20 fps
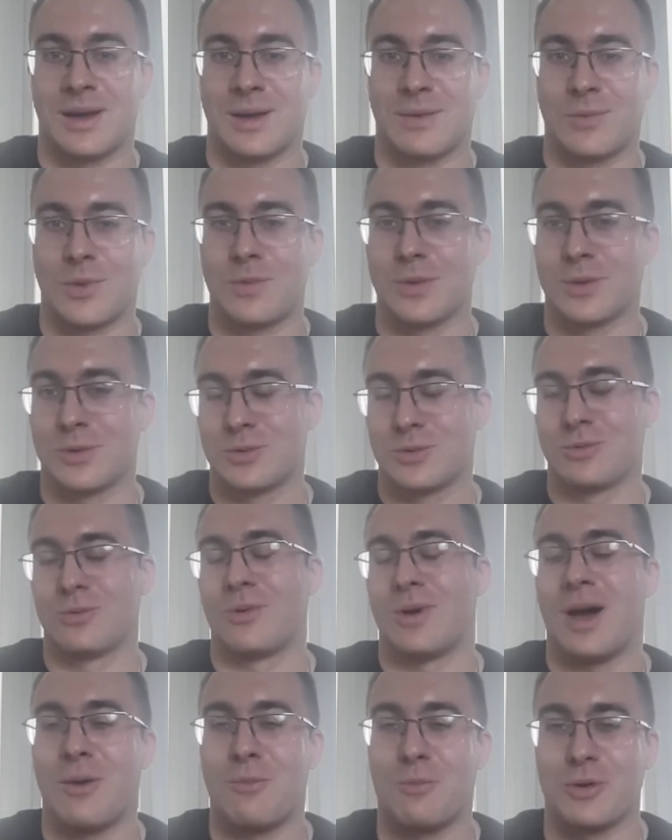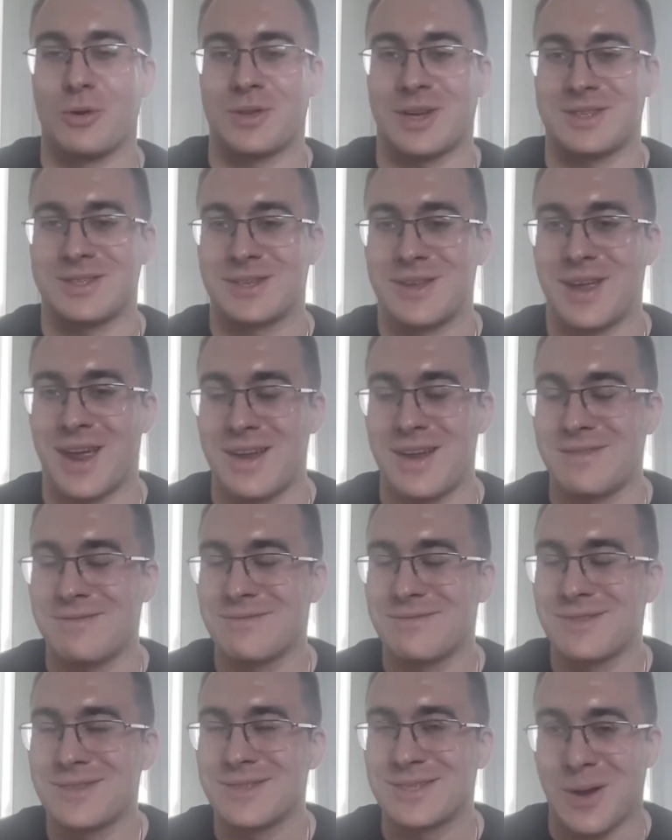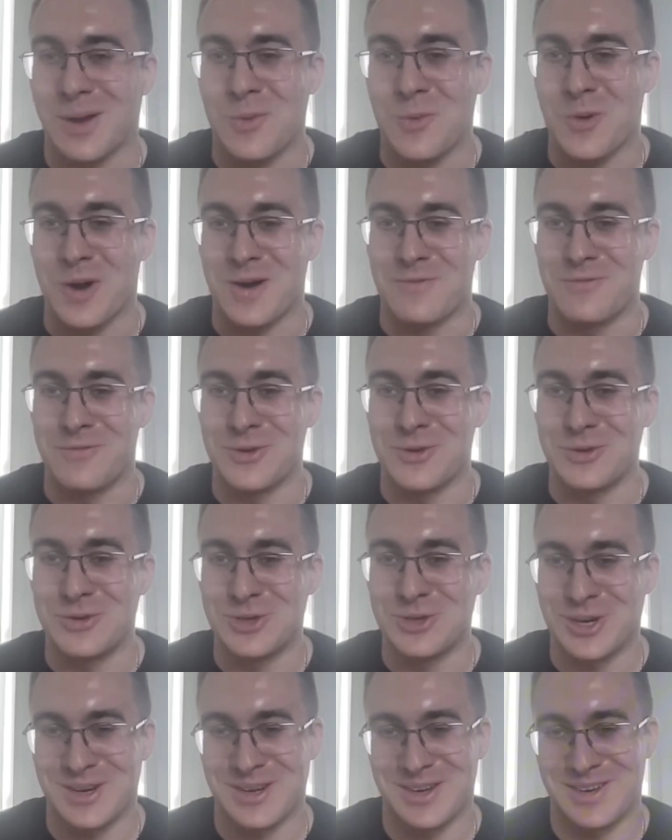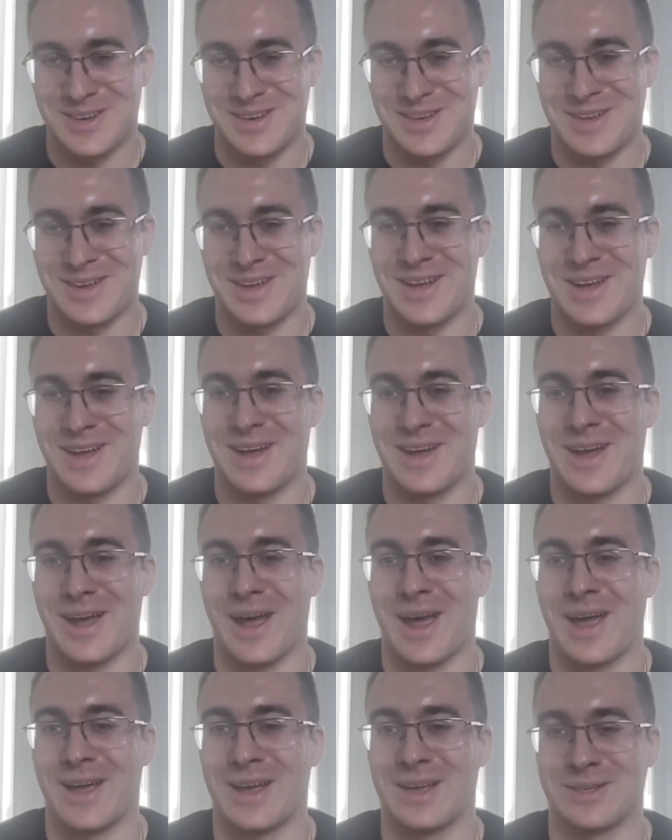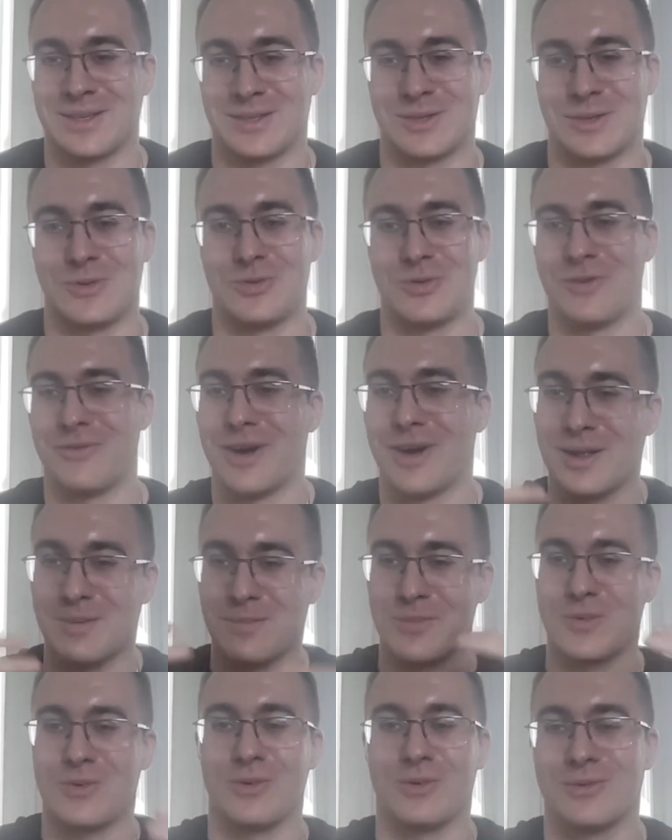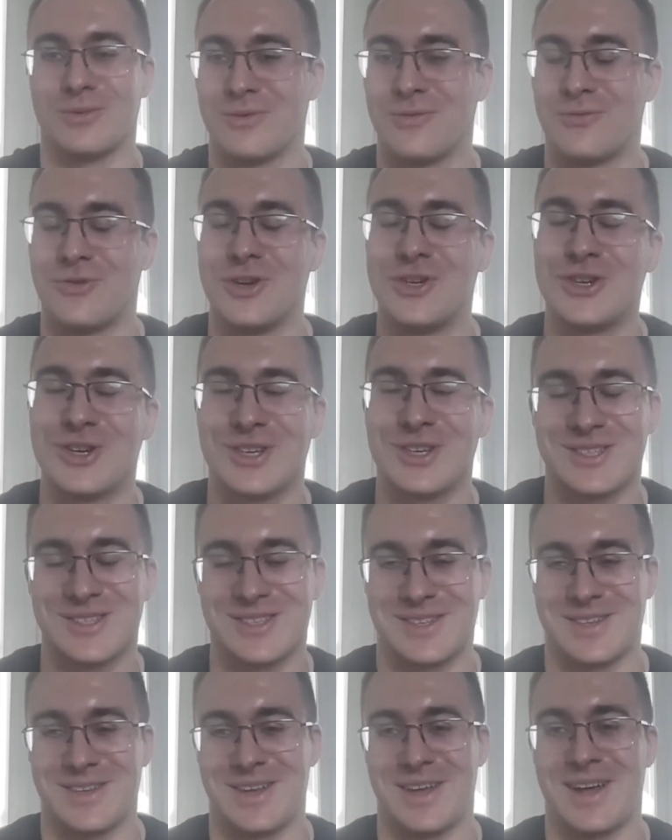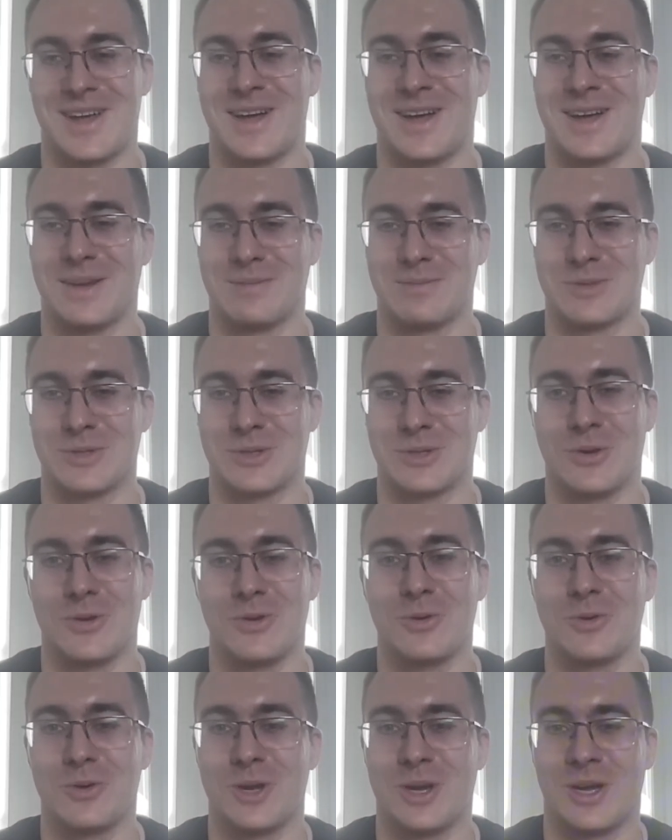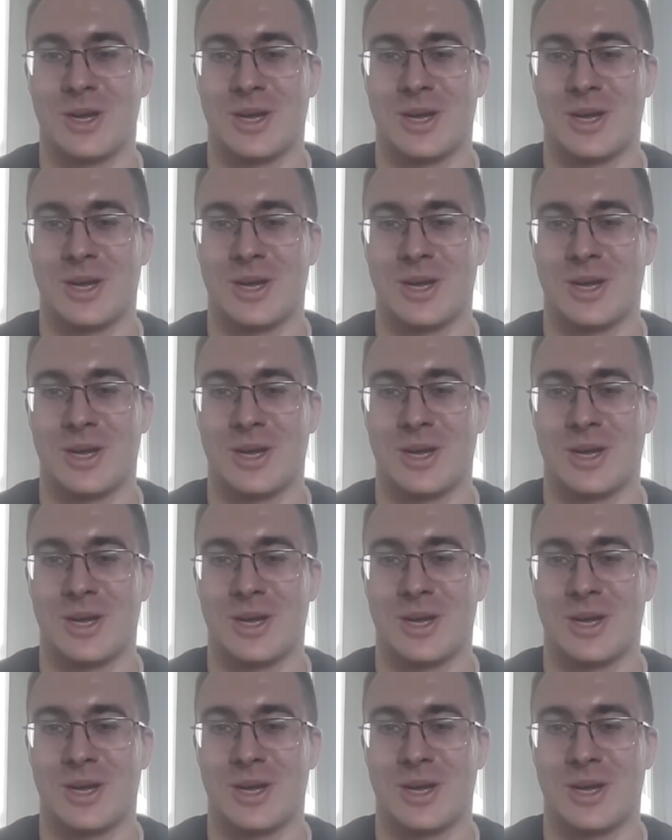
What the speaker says: we will do our podcast again somewhere in future as you develop new features So